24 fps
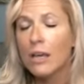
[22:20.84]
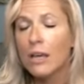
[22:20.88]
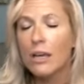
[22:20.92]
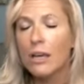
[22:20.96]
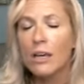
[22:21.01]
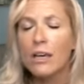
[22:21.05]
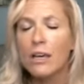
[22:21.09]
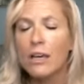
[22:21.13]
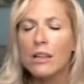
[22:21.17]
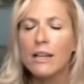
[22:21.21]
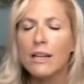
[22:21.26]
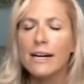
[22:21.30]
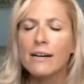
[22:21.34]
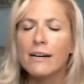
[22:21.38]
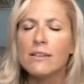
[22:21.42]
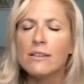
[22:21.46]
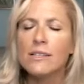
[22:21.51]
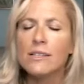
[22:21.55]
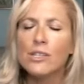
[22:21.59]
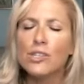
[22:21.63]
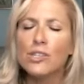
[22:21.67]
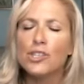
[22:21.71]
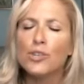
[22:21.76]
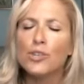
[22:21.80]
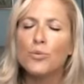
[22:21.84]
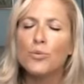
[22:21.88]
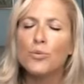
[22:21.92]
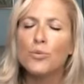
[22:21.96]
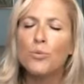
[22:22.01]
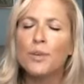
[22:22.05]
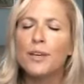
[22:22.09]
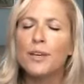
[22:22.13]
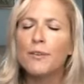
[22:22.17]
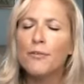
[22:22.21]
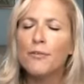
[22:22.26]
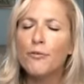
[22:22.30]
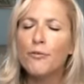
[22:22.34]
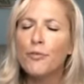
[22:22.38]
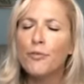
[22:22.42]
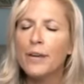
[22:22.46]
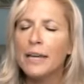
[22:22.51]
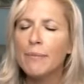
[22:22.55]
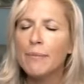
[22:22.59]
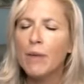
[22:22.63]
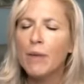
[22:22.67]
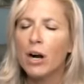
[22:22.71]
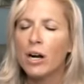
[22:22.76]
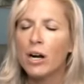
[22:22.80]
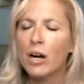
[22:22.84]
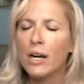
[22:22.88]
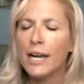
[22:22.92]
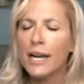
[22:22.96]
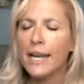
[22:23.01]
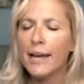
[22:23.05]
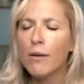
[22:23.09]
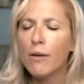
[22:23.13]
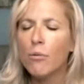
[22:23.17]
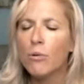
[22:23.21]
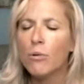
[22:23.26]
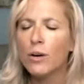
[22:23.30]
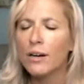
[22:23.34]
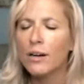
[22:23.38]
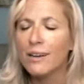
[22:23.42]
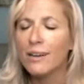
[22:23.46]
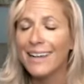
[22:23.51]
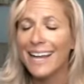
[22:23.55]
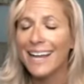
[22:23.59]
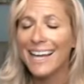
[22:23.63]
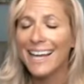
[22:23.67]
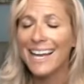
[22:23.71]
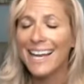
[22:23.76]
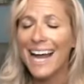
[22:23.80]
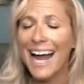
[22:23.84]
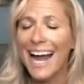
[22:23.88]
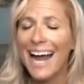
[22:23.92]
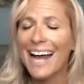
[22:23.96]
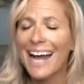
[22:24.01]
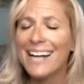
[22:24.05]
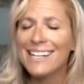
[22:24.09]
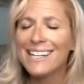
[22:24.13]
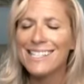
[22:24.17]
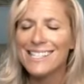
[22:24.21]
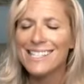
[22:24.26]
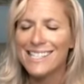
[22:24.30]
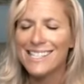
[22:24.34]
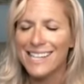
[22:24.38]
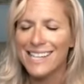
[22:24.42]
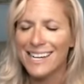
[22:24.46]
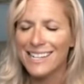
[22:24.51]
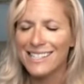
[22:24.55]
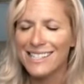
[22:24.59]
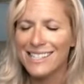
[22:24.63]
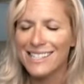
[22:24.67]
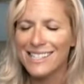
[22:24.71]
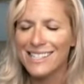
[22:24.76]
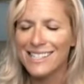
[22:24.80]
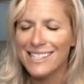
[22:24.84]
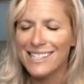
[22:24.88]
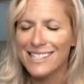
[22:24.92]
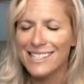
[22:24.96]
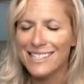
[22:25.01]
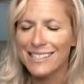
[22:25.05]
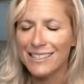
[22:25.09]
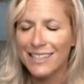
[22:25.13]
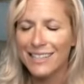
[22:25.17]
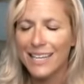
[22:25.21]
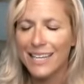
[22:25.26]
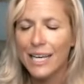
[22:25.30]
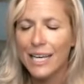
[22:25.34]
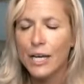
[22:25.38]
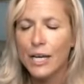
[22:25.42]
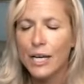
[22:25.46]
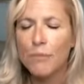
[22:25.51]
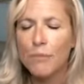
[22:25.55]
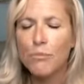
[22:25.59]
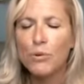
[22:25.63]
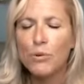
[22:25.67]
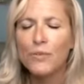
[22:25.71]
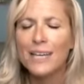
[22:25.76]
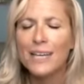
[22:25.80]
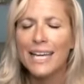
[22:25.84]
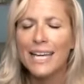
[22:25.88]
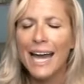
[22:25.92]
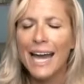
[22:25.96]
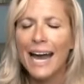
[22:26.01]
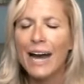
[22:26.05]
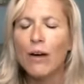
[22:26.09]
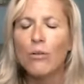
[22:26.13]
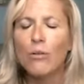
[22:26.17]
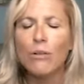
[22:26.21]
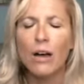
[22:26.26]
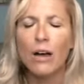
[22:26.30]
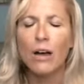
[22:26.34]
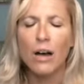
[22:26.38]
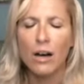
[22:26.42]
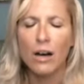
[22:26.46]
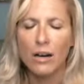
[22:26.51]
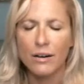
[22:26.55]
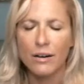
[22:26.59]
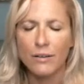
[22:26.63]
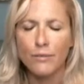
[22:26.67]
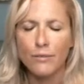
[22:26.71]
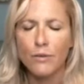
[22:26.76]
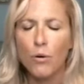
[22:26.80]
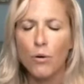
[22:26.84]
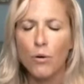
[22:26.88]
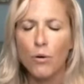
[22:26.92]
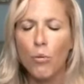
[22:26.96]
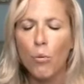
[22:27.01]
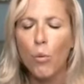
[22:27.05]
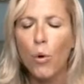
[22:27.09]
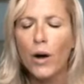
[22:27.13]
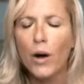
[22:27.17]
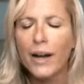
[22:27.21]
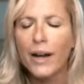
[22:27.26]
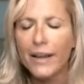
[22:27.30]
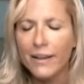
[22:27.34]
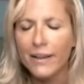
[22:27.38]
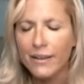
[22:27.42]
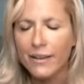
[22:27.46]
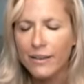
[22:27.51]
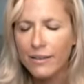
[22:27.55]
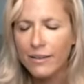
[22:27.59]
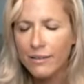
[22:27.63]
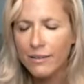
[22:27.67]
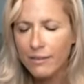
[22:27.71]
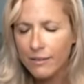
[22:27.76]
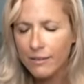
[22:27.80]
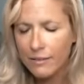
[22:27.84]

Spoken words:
It allows us to reframe our network and access, moving out of one